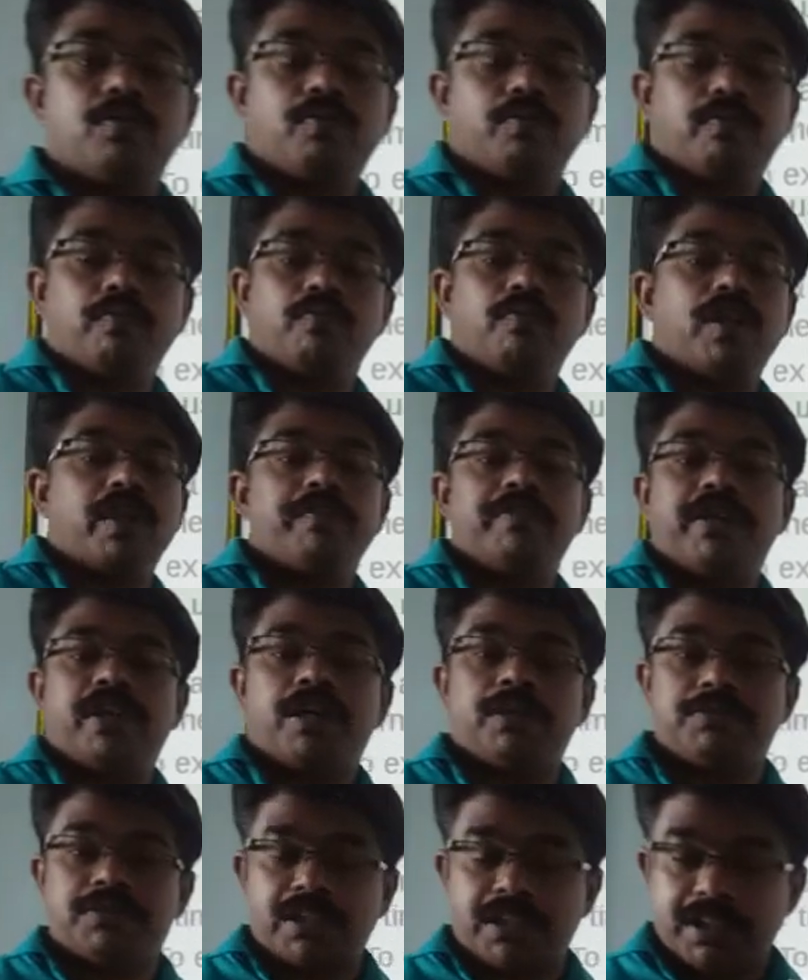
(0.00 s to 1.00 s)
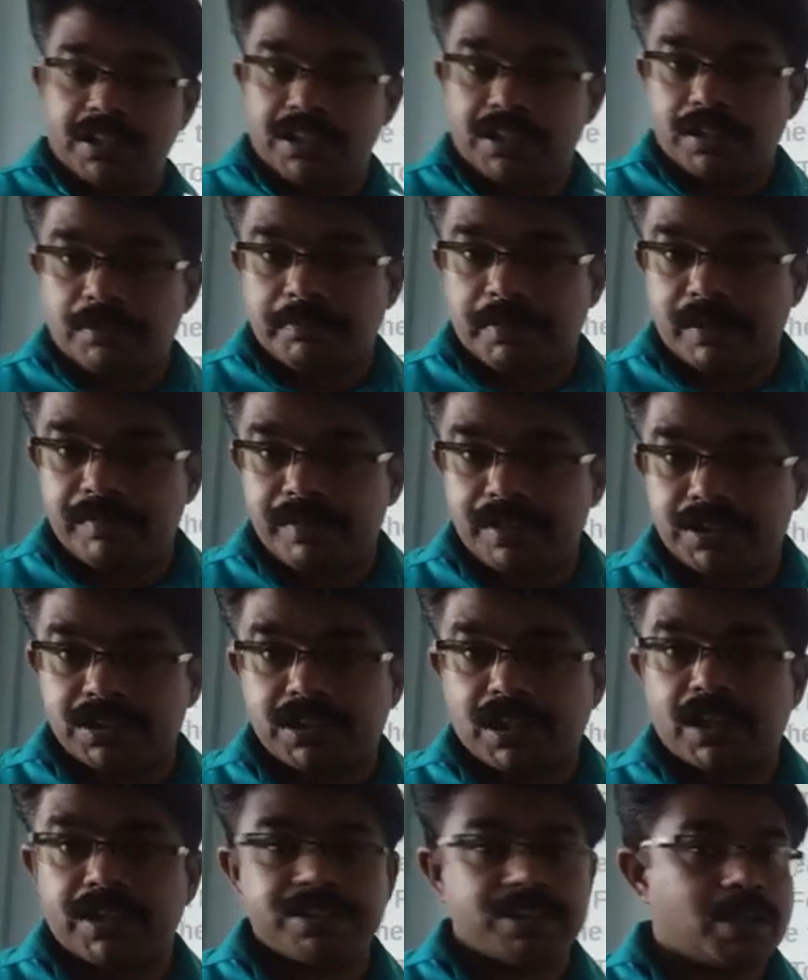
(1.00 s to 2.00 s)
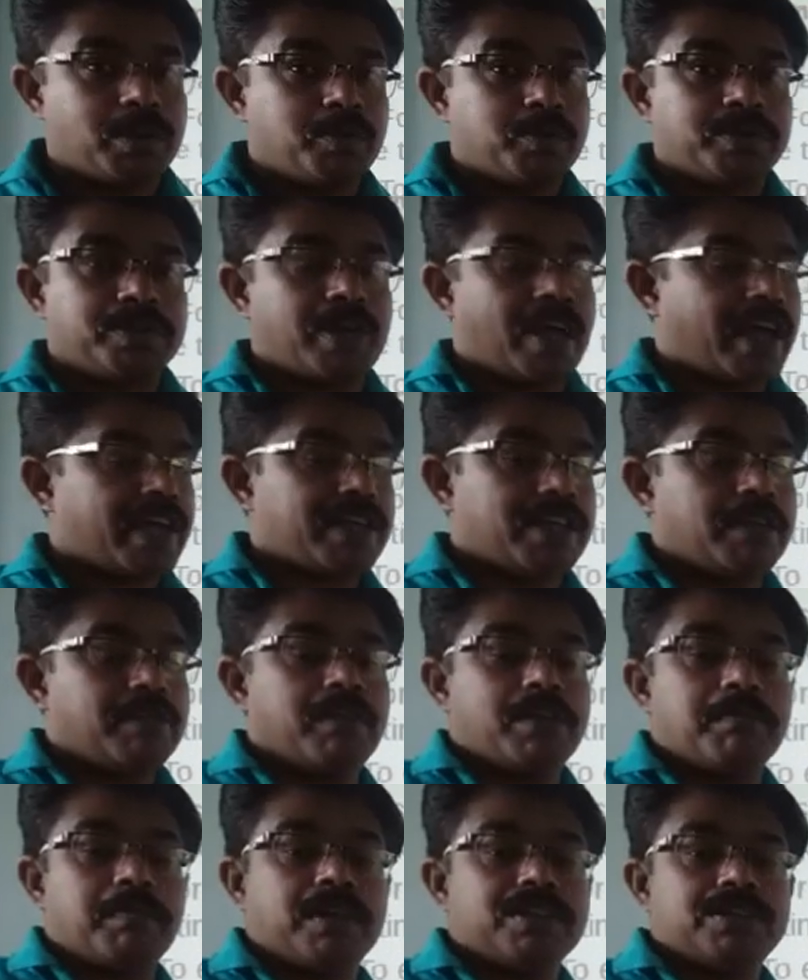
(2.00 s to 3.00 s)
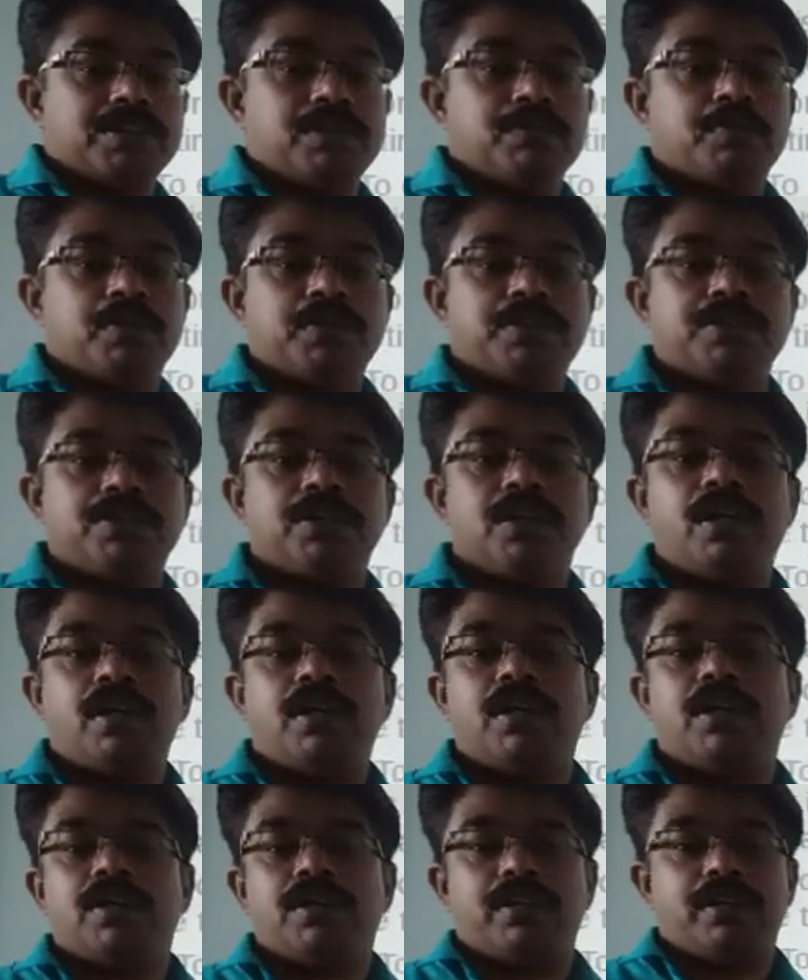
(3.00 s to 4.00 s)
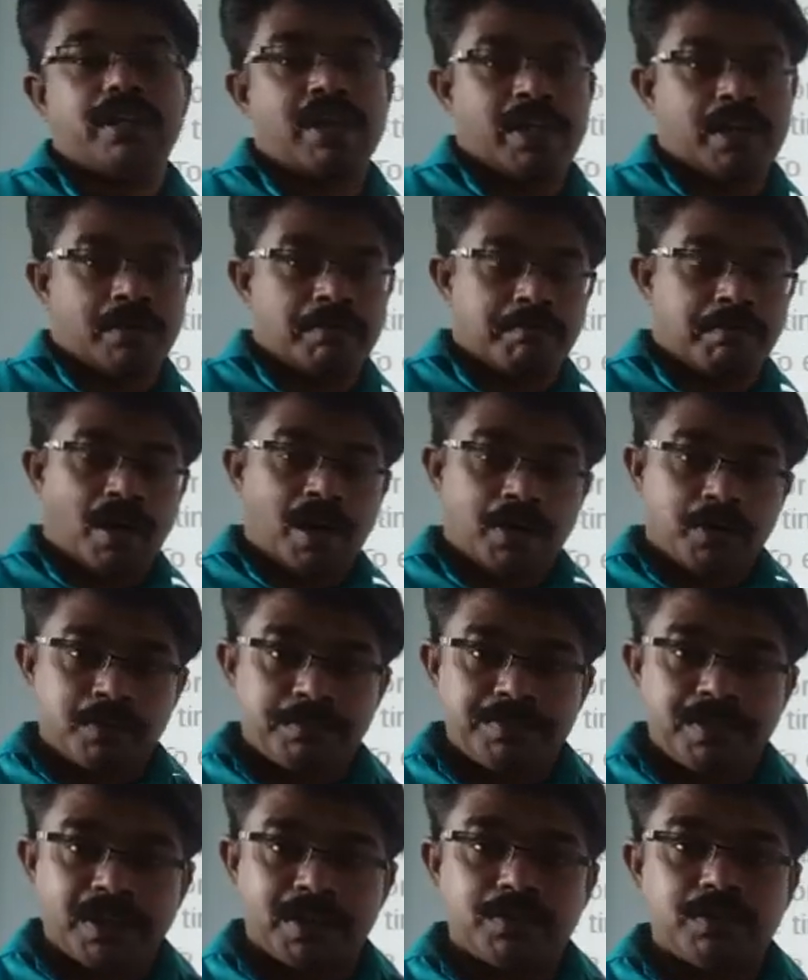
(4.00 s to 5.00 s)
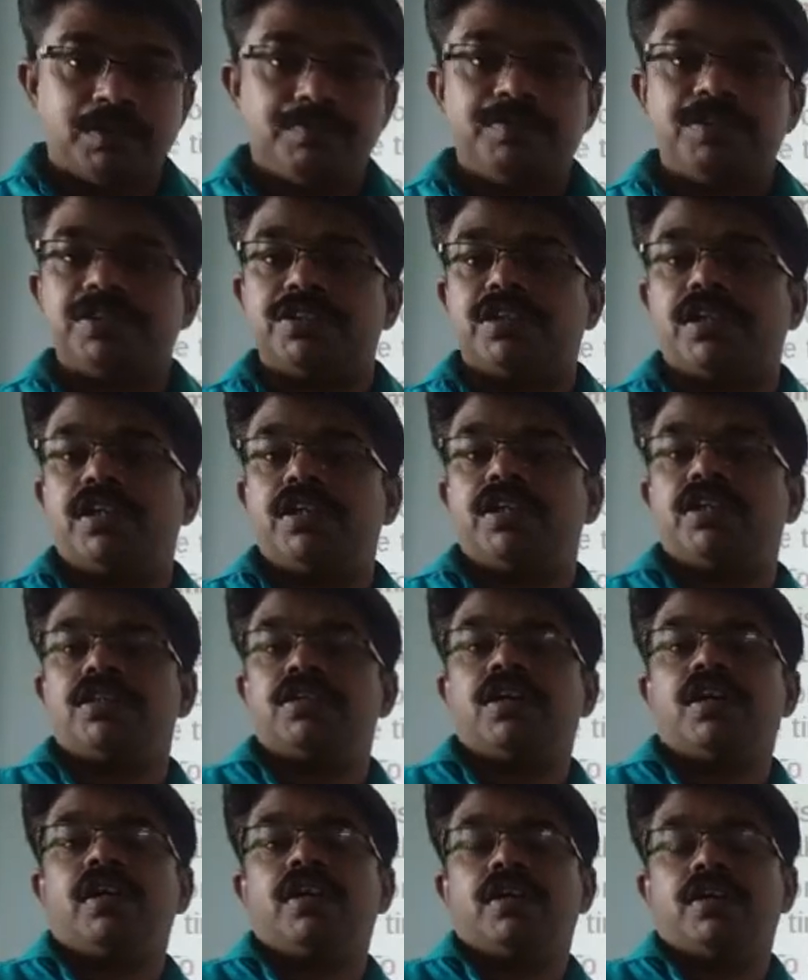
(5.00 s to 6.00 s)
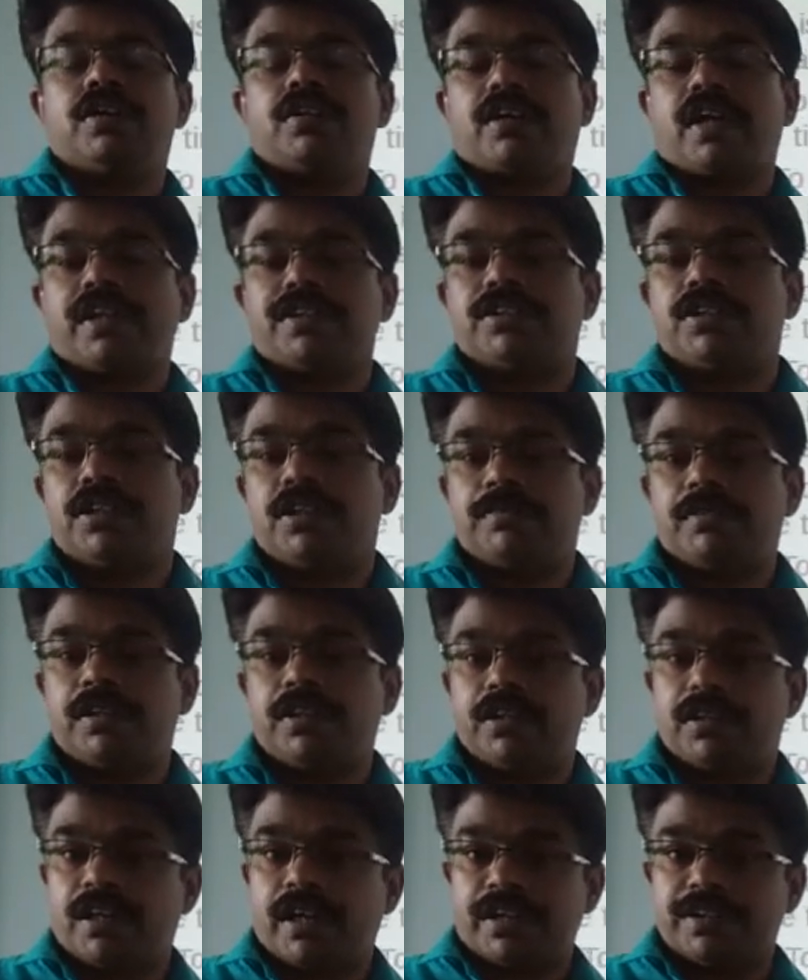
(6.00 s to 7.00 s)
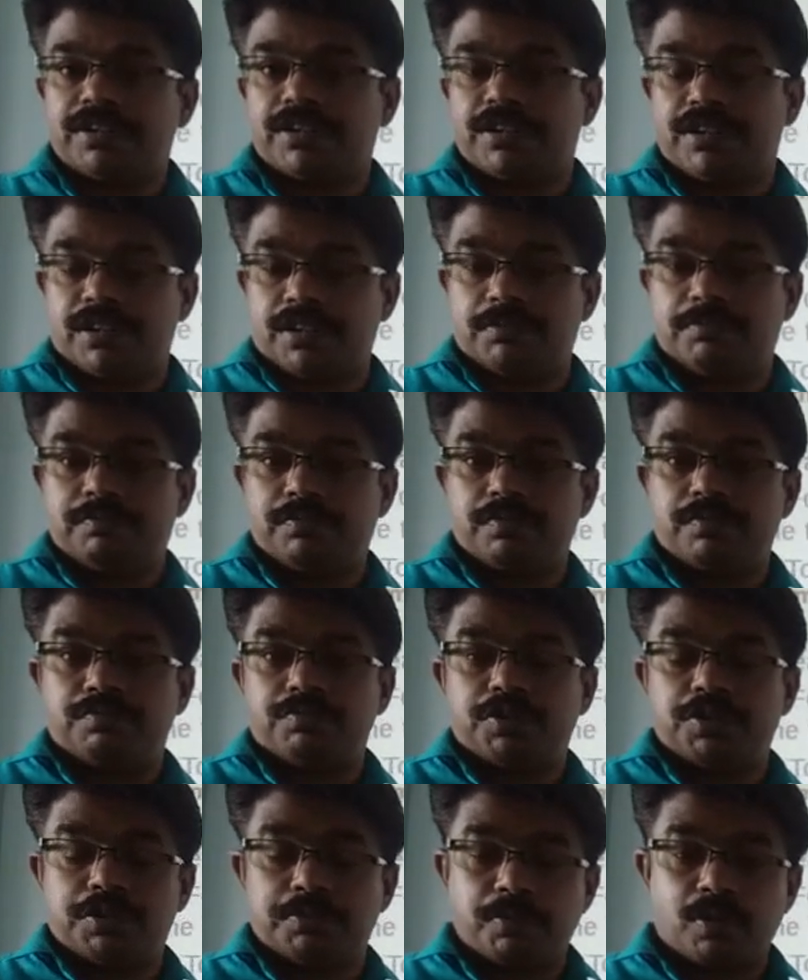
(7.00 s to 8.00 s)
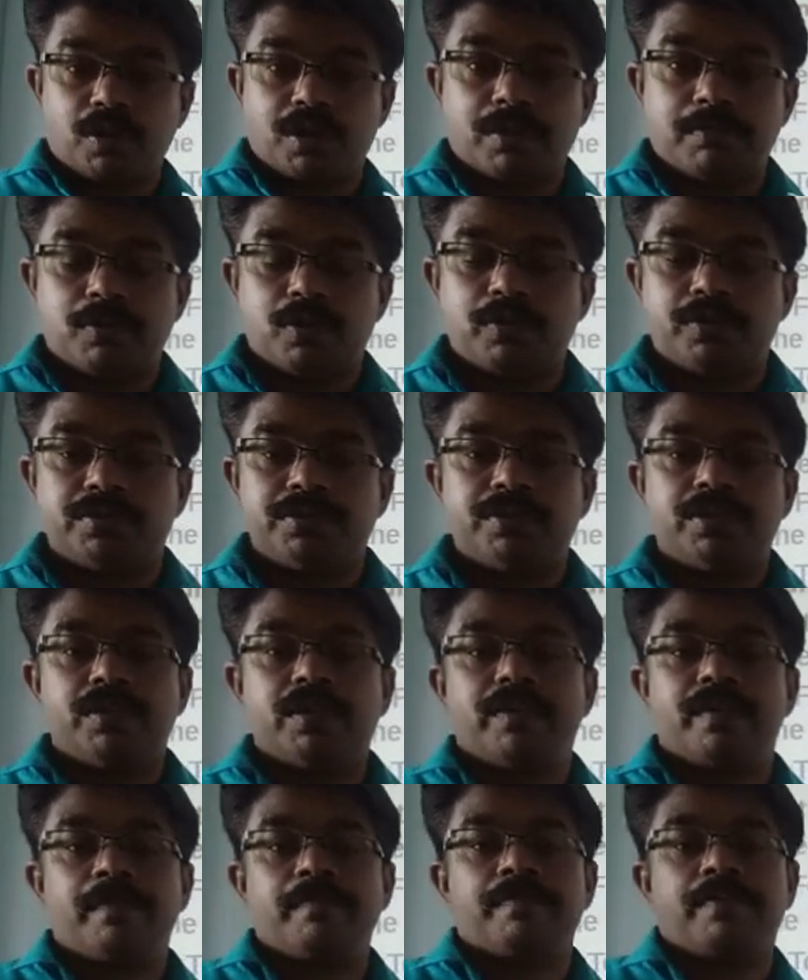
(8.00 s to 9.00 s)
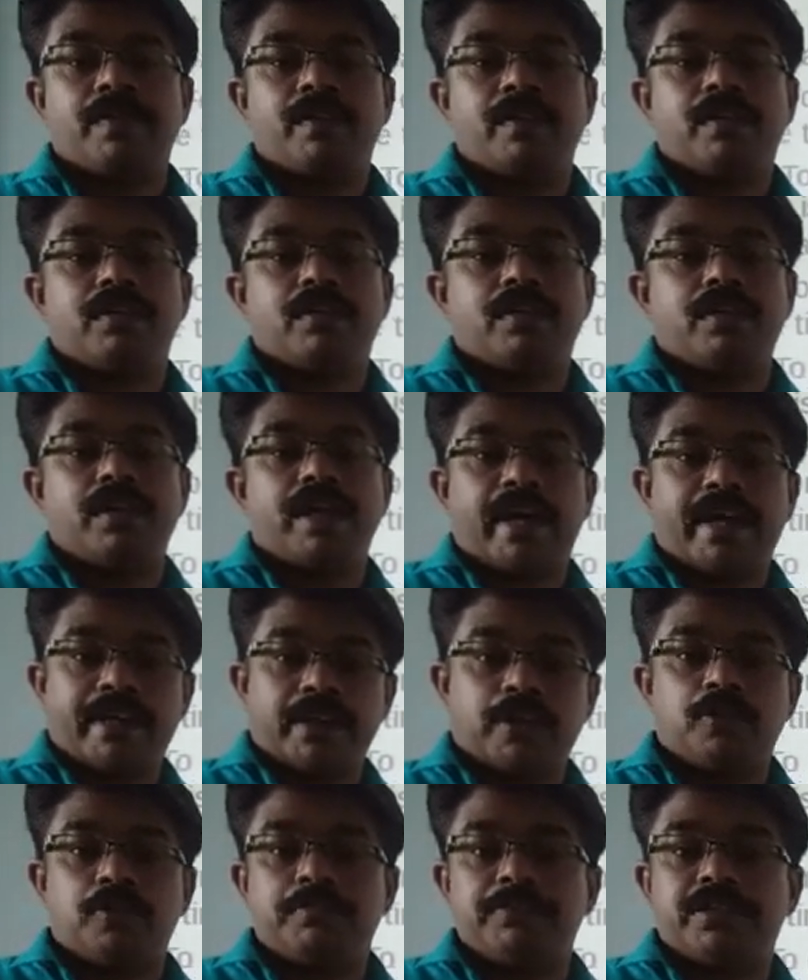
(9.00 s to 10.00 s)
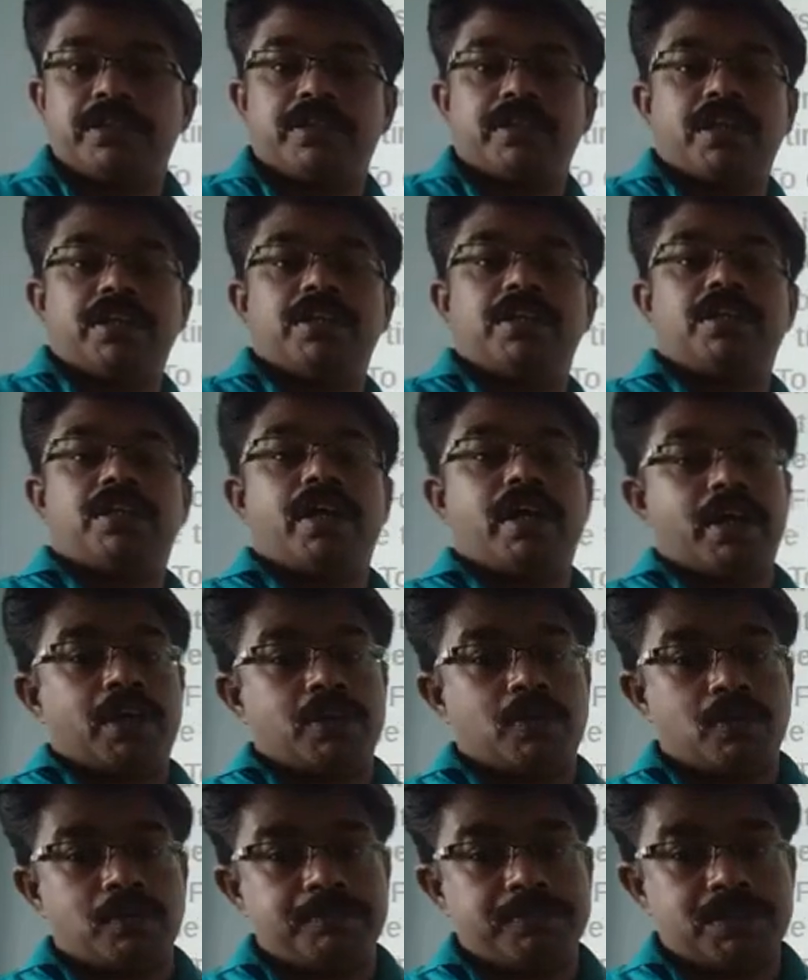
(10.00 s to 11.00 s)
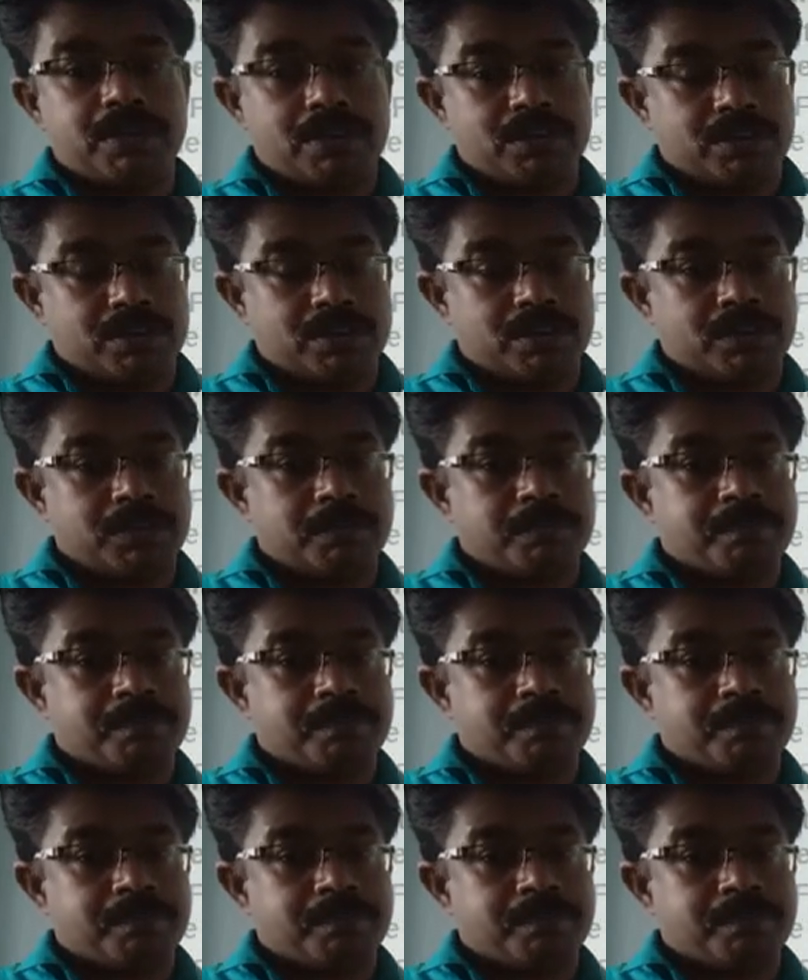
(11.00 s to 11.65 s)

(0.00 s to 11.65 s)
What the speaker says: what we have studied in the previous class, that was active and passive voice. Then part of that one we studied transitive and intransitive. We spoke about direct object and indirect object.